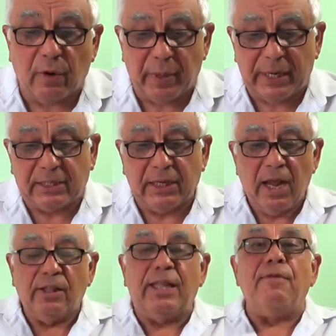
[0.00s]
weeks,
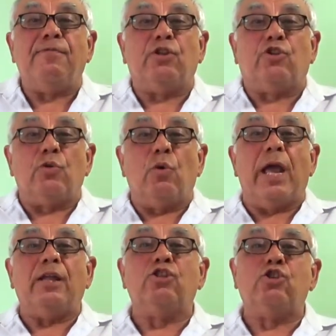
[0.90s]
they withdrew,
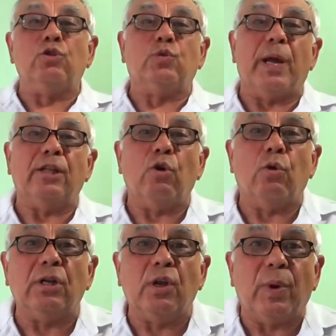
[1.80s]
and Jews were the
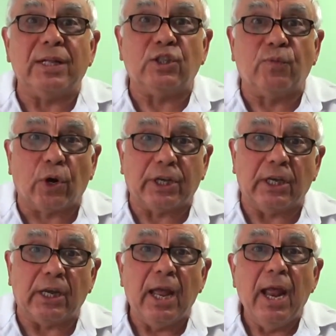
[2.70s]
only ones
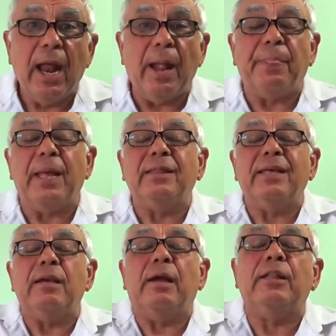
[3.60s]
working. And then,
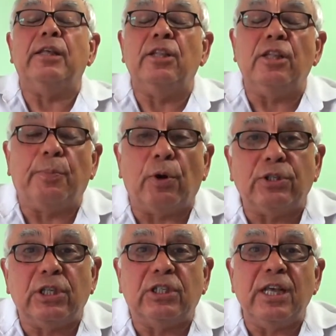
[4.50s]
they, and in the
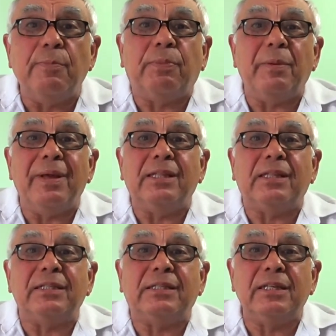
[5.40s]
process, they implemented
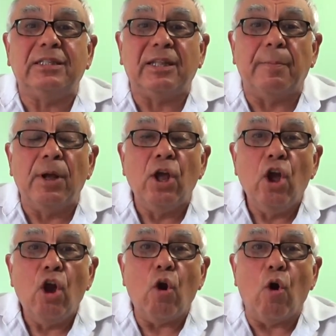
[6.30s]
a system
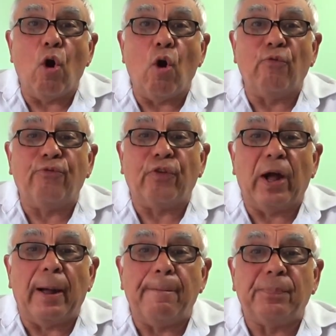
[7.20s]
of
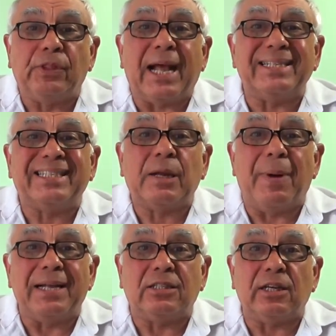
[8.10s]
um,
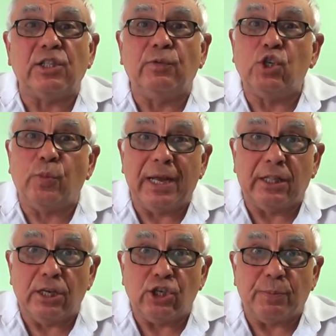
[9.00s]
taskmasters, which were
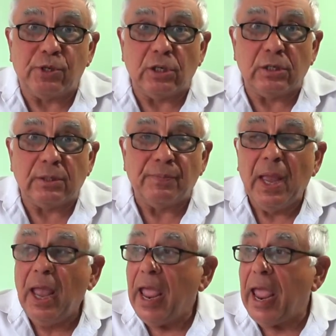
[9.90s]
the Egyptians.
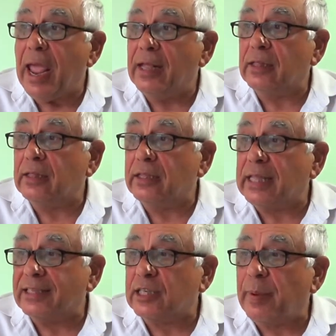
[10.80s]
And the
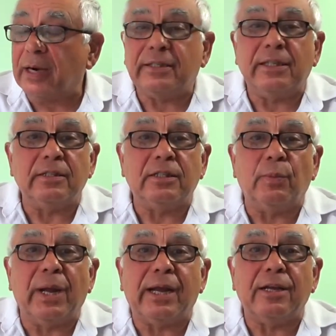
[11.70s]
taskmasters
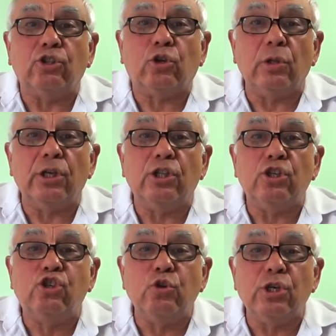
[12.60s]
were controlling the
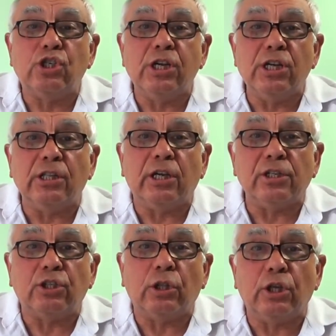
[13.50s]
Jewish
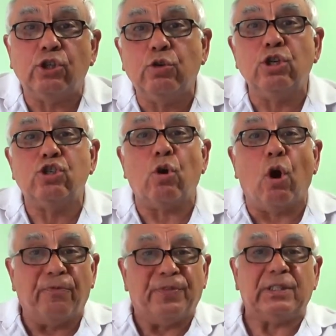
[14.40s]
leaders, the Jewish
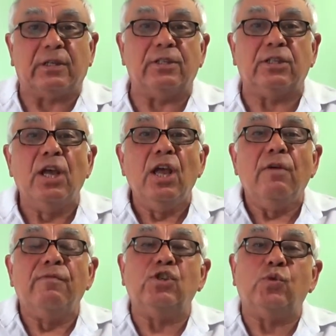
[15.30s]
officers,
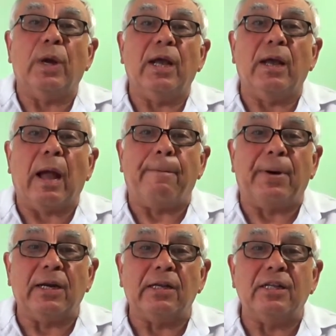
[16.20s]
which were
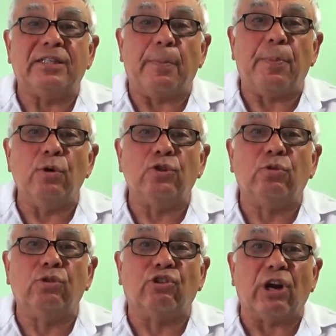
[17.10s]
apparently supposed
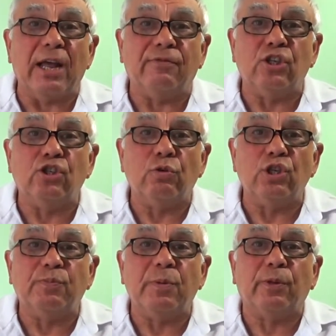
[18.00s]
to drive the
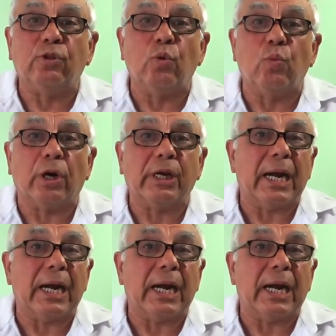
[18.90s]
Jewish people to work